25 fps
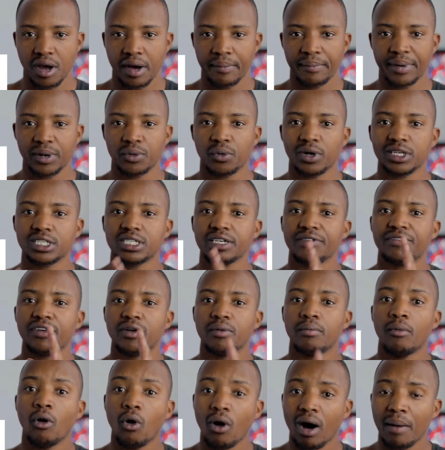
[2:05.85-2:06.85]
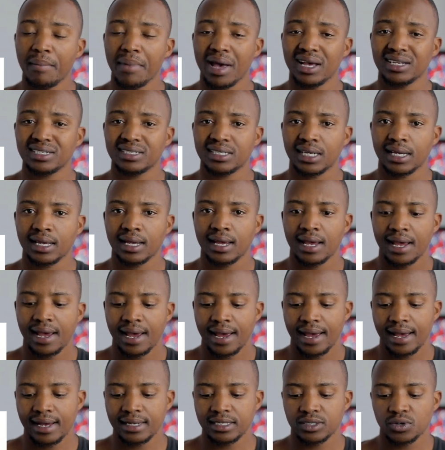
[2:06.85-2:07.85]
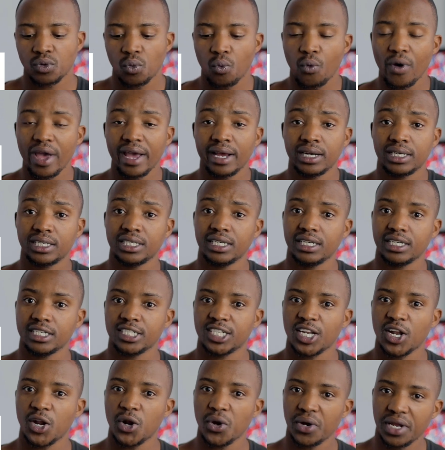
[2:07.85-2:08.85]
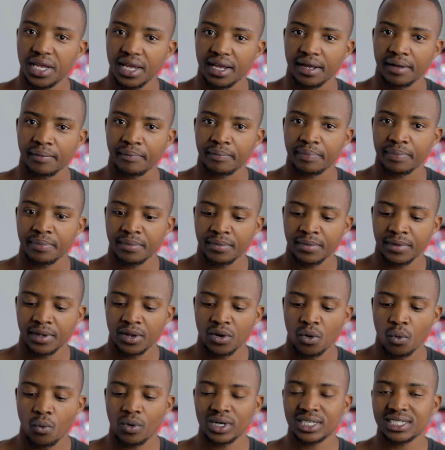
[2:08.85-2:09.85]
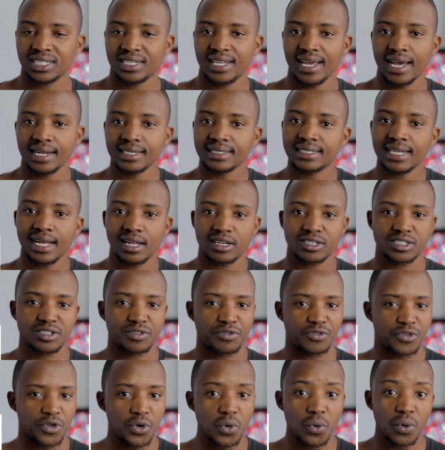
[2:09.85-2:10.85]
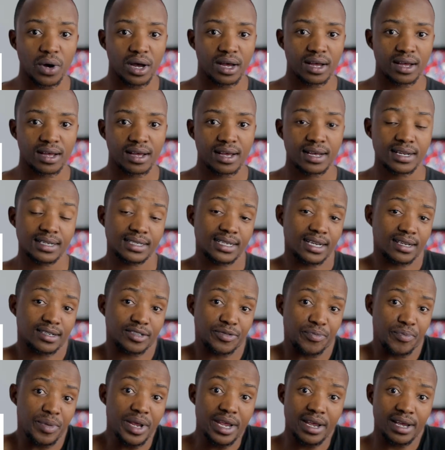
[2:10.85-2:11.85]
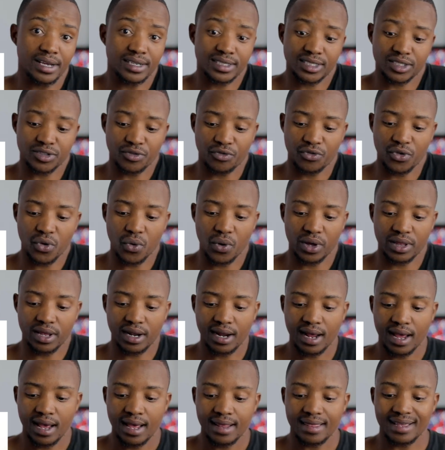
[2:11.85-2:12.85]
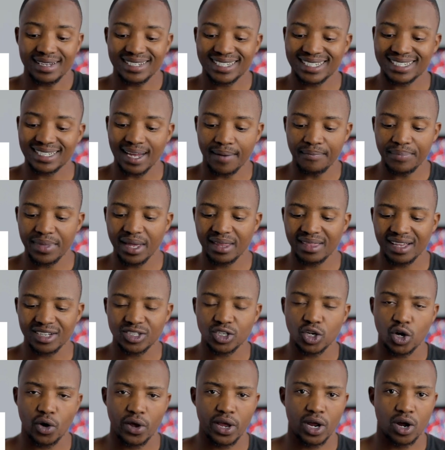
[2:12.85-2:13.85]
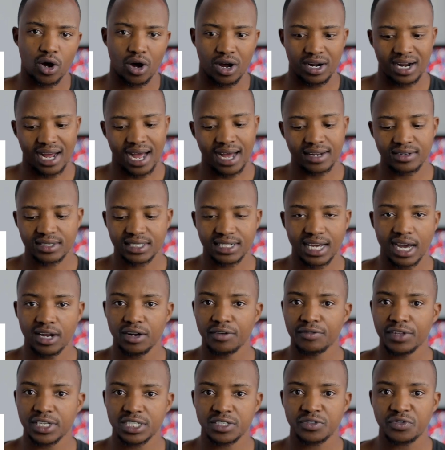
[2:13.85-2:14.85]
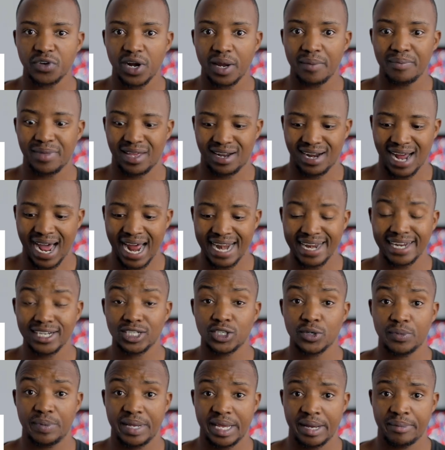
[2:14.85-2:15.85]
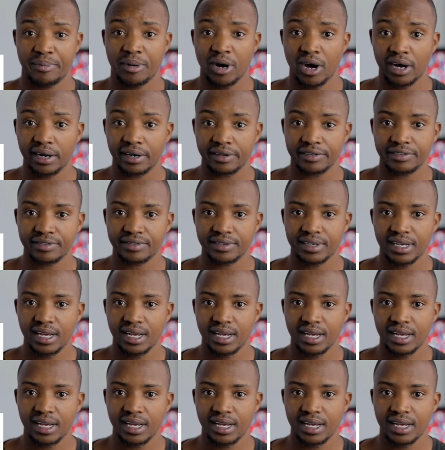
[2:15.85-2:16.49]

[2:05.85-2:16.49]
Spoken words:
But what's even more amazing is where she is looking, which then tells me as the viewer, that there's something that's going on outside of this frame that I need to be a part of.